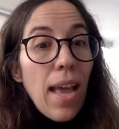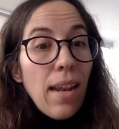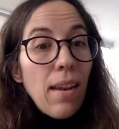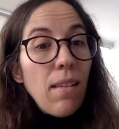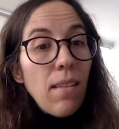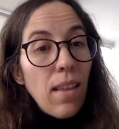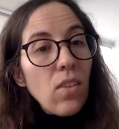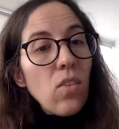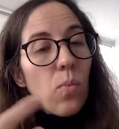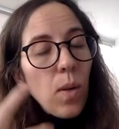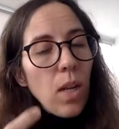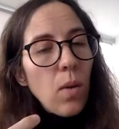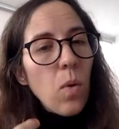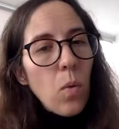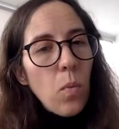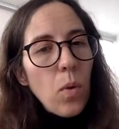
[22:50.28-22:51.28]
that's
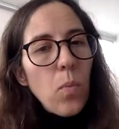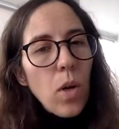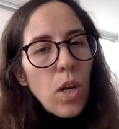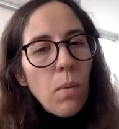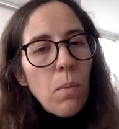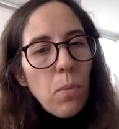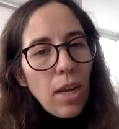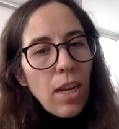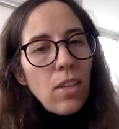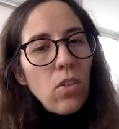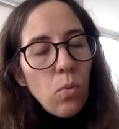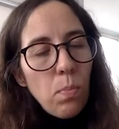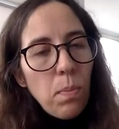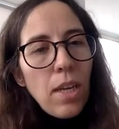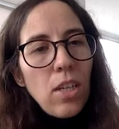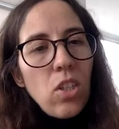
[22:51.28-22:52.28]
really what we want to bring
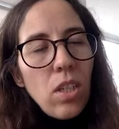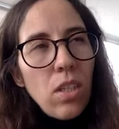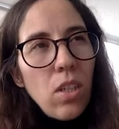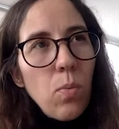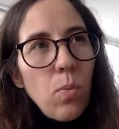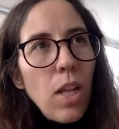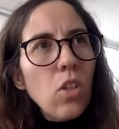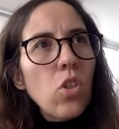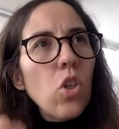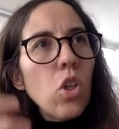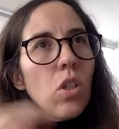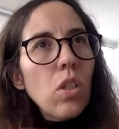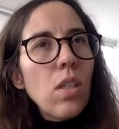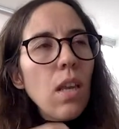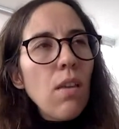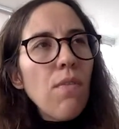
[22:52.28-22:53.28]
to patients as well.
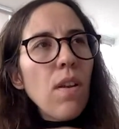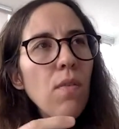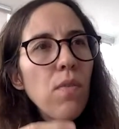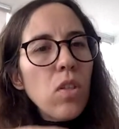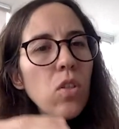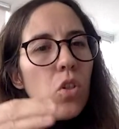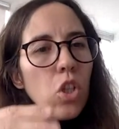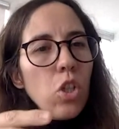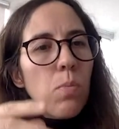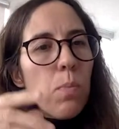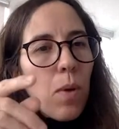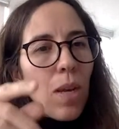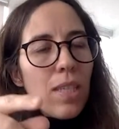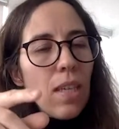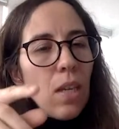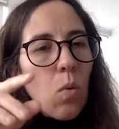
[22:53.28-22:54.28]
Just even if it's just
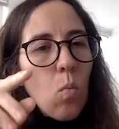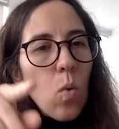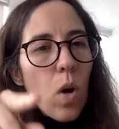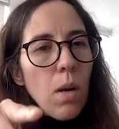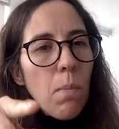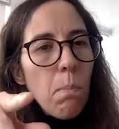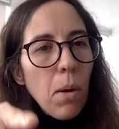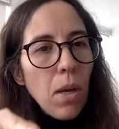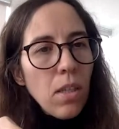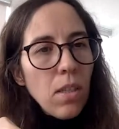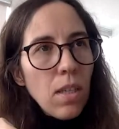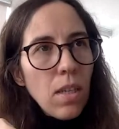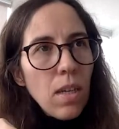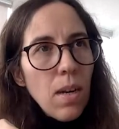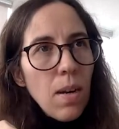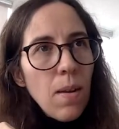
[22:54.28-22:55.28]
pressing one
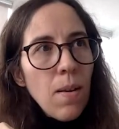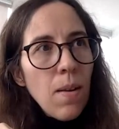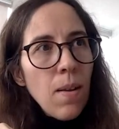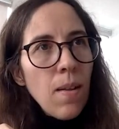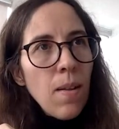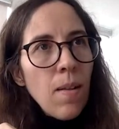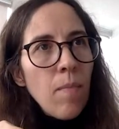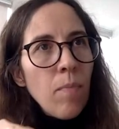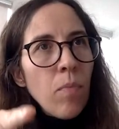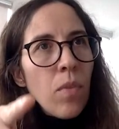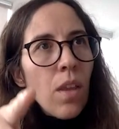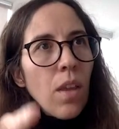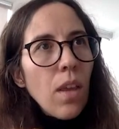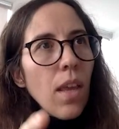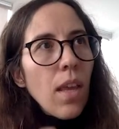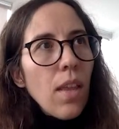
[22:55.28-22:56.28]
button
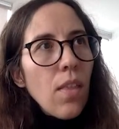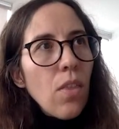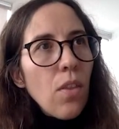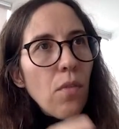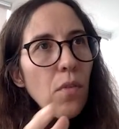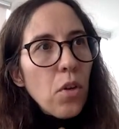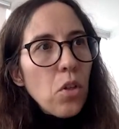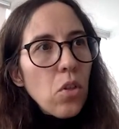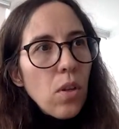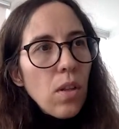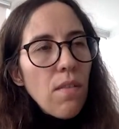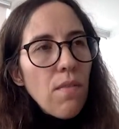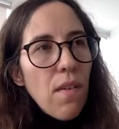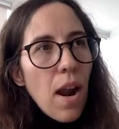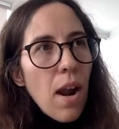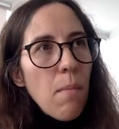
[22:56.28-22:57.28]
in the virtual
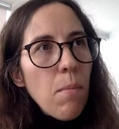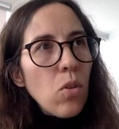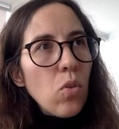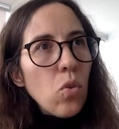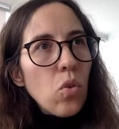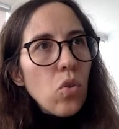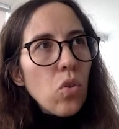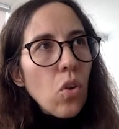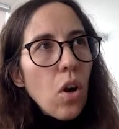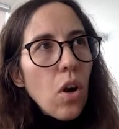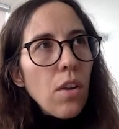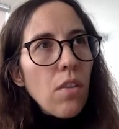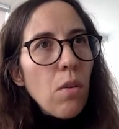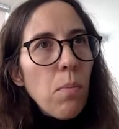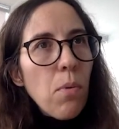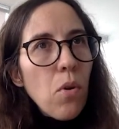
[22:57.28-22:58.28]
environment to
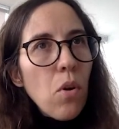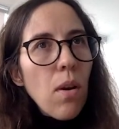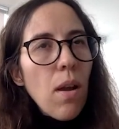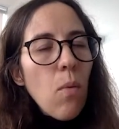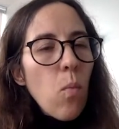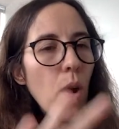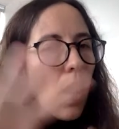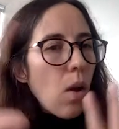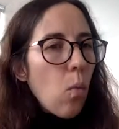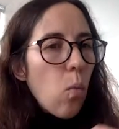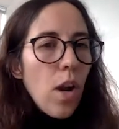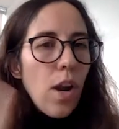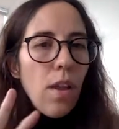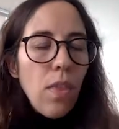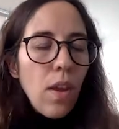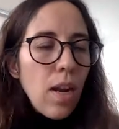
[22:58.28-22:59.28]
start the program,
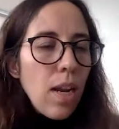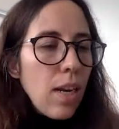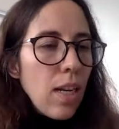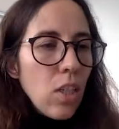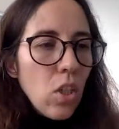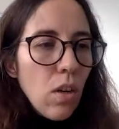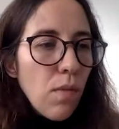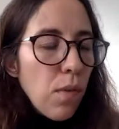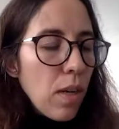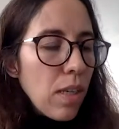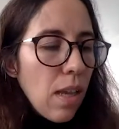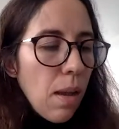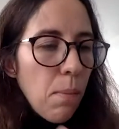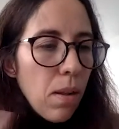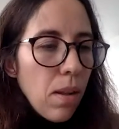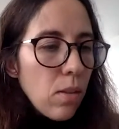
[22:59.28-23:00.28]
where the clinician, for
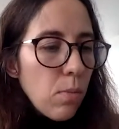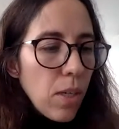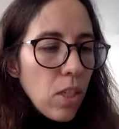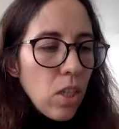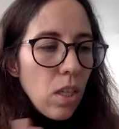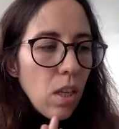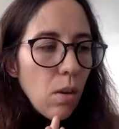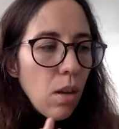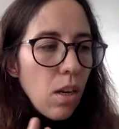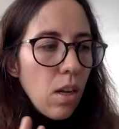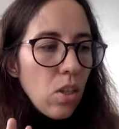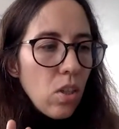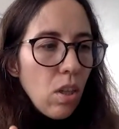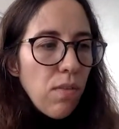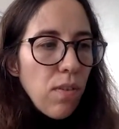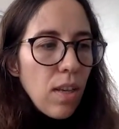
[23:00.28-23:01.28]
example, especially in the
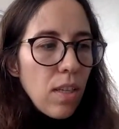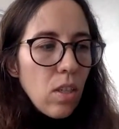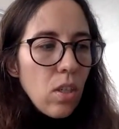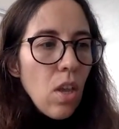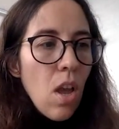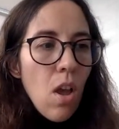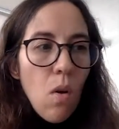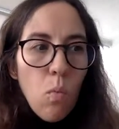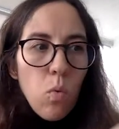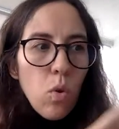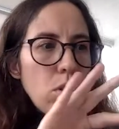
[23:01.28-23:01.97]
initial phases, would